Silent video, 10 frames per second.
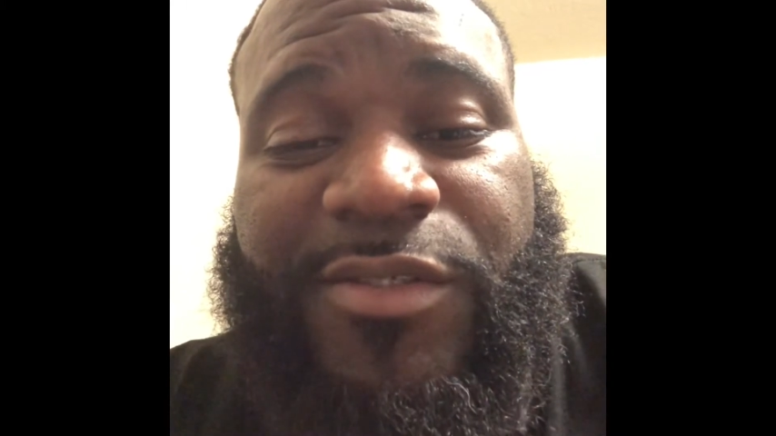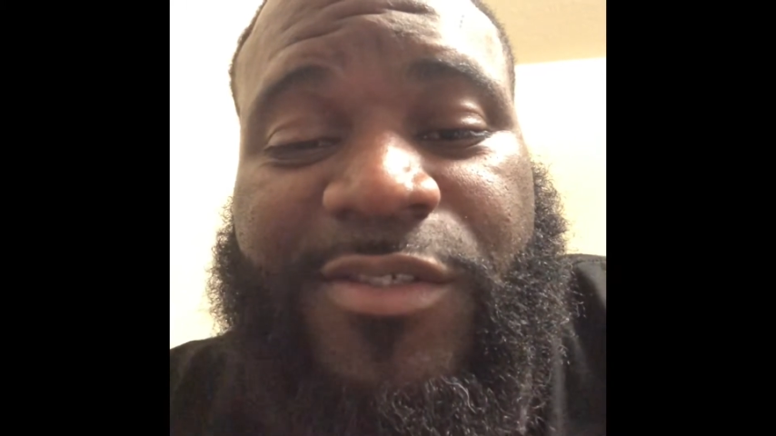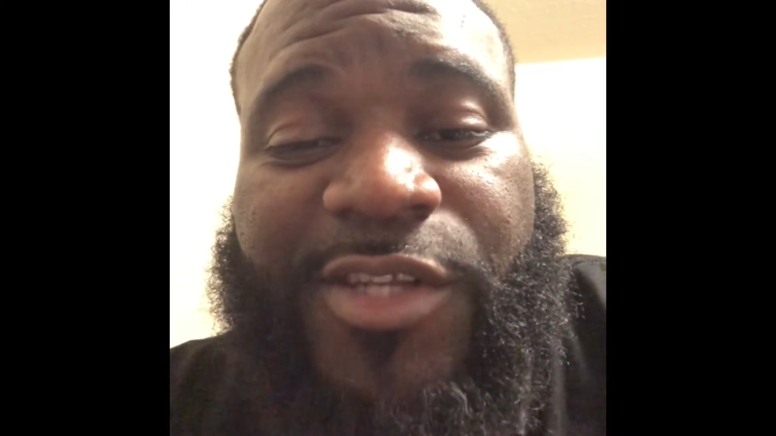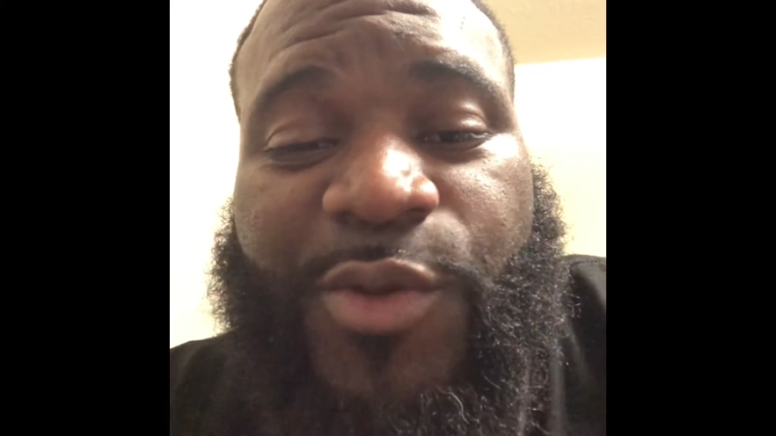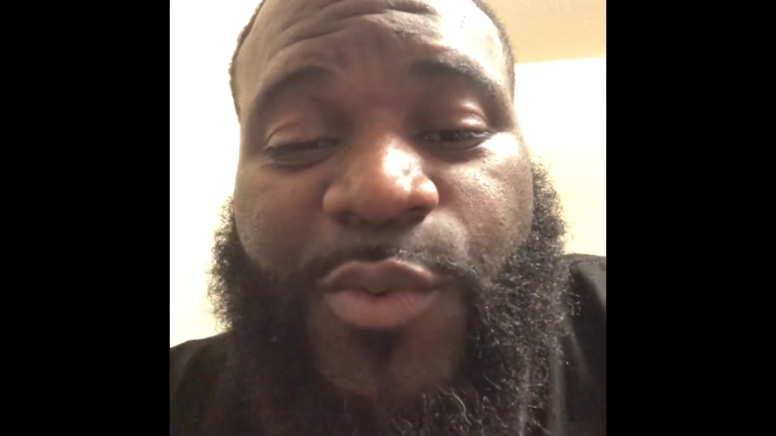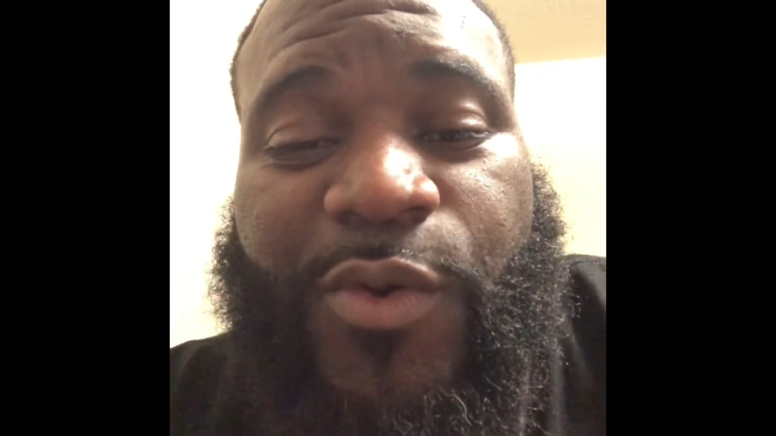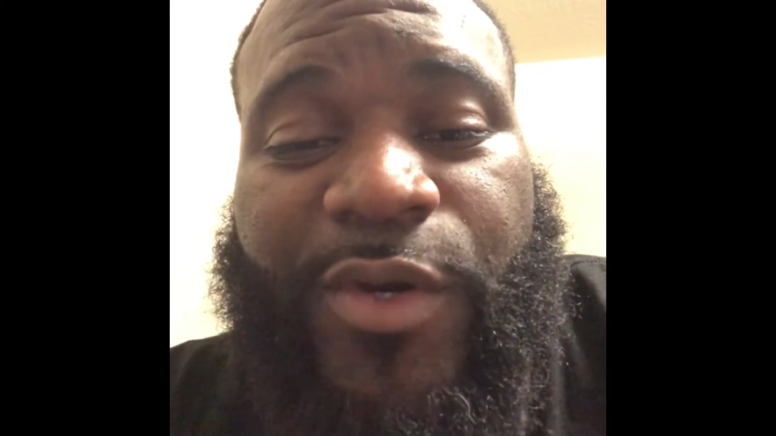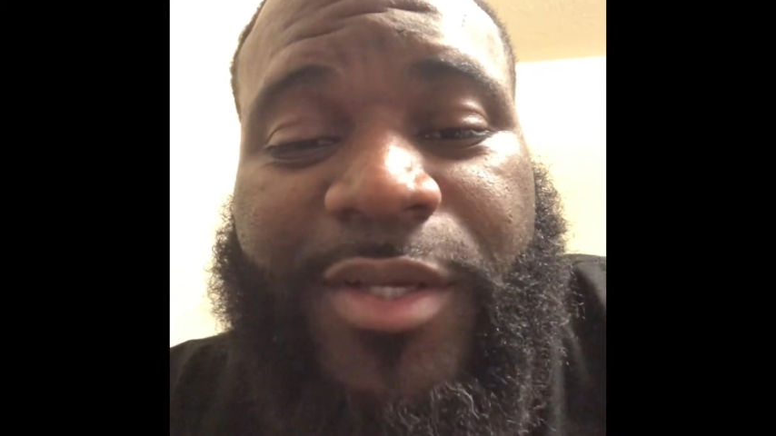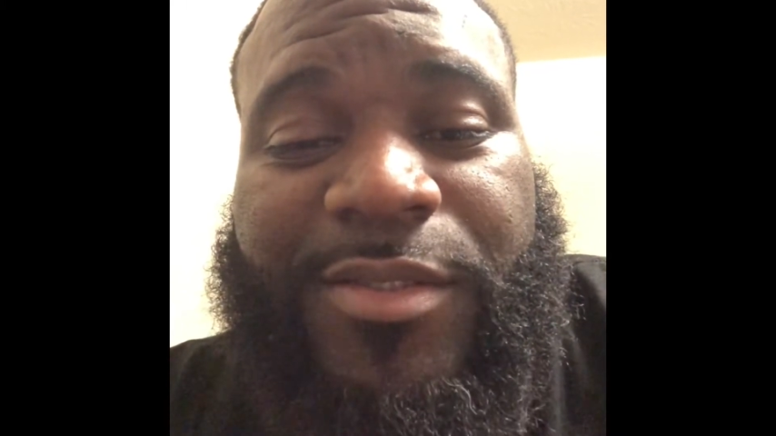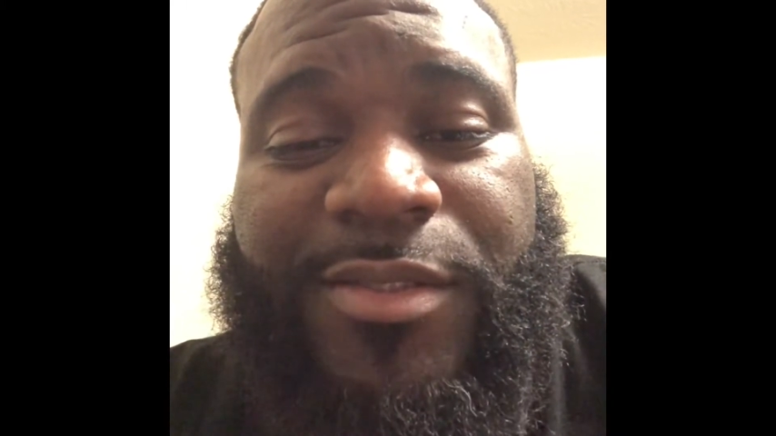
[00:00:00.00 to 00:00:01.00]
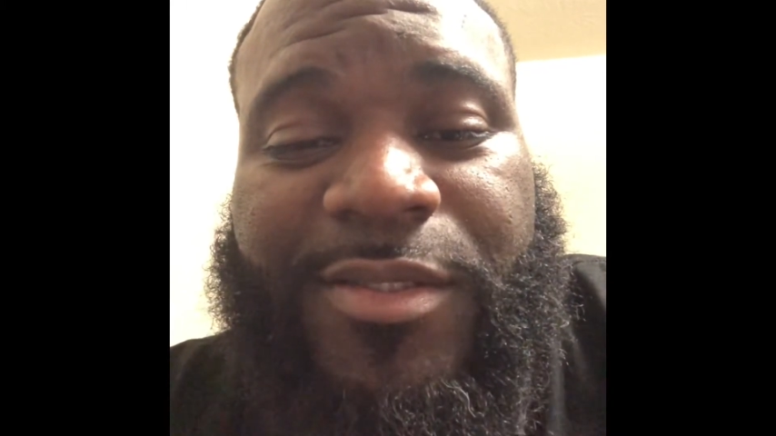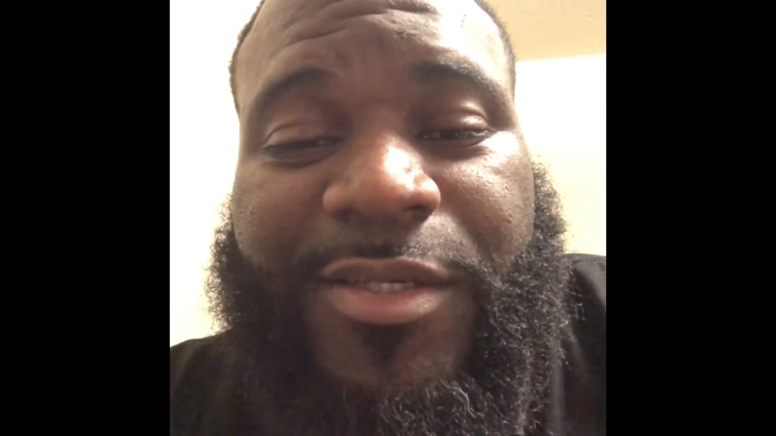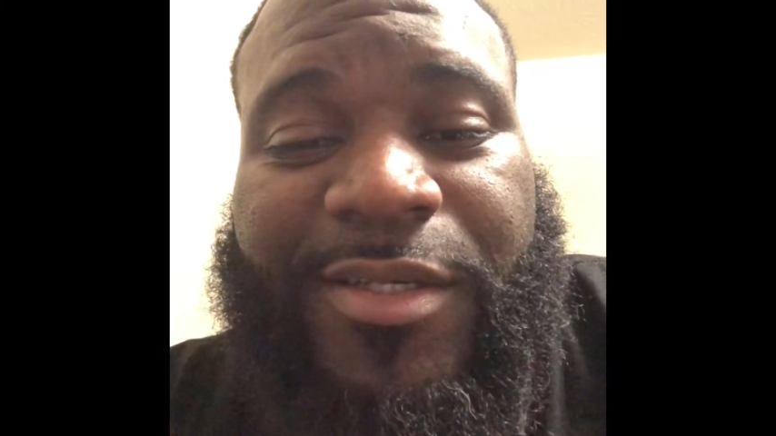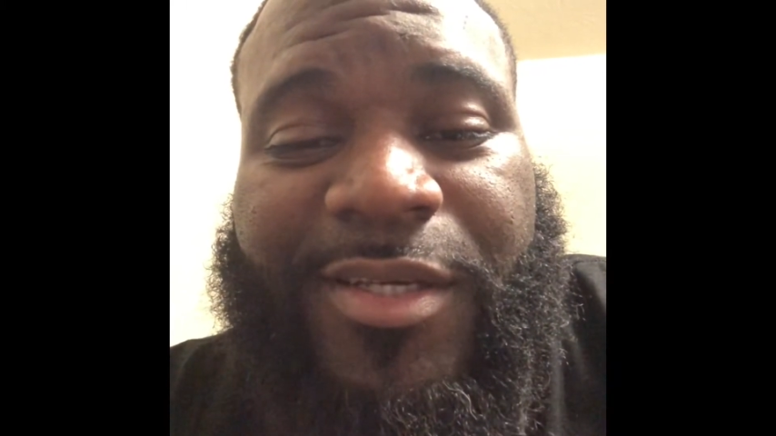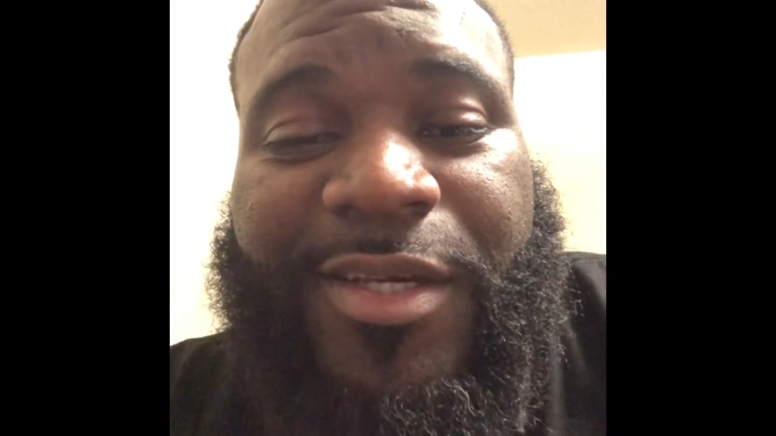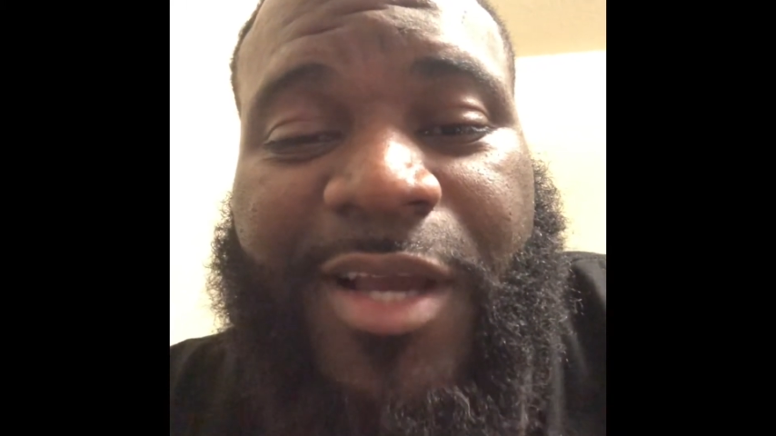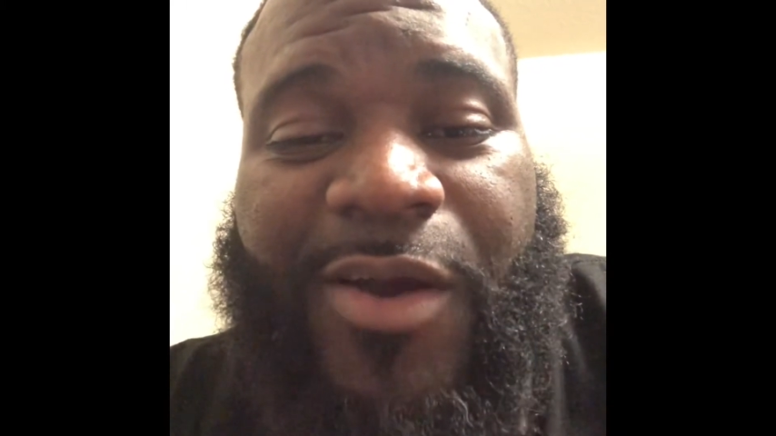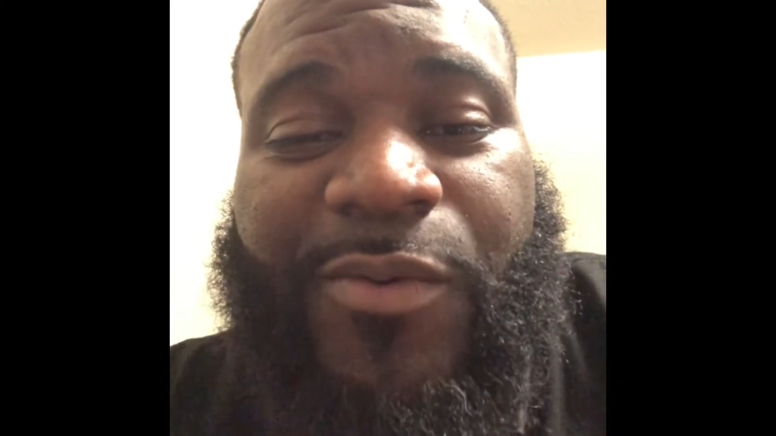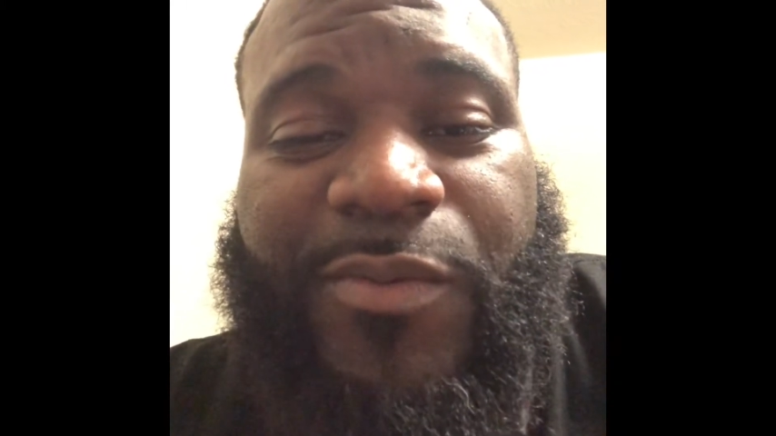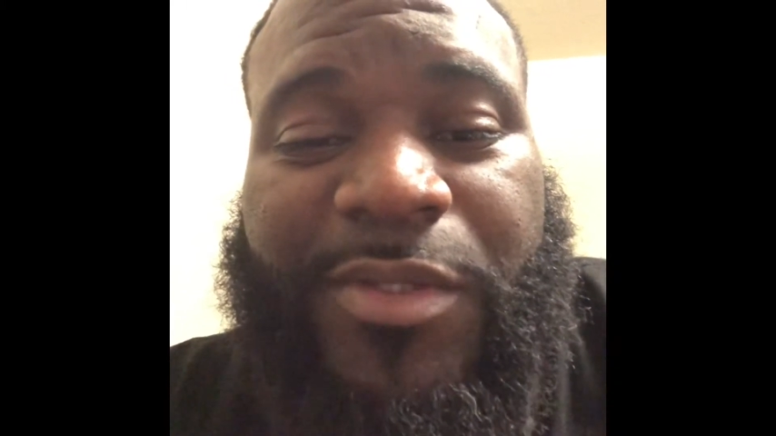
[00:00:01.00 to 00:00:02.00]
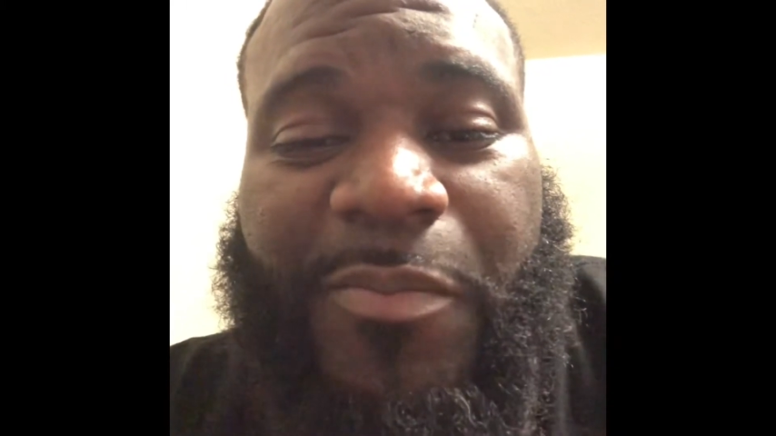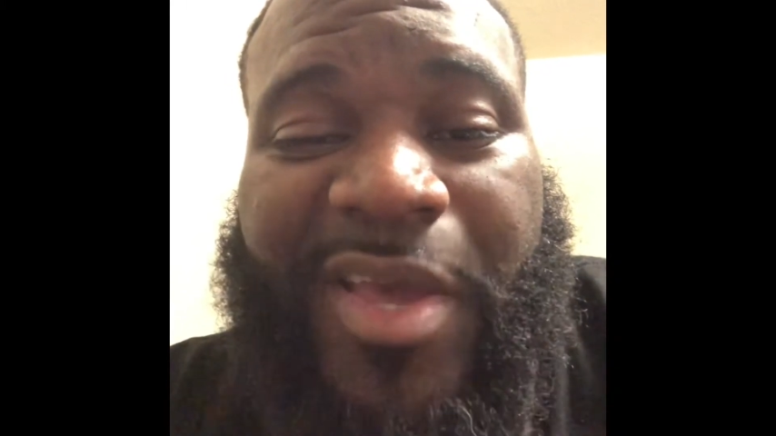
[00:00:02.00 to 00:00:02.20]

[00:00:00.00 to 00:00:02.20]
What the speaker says: steroids and then get caught with the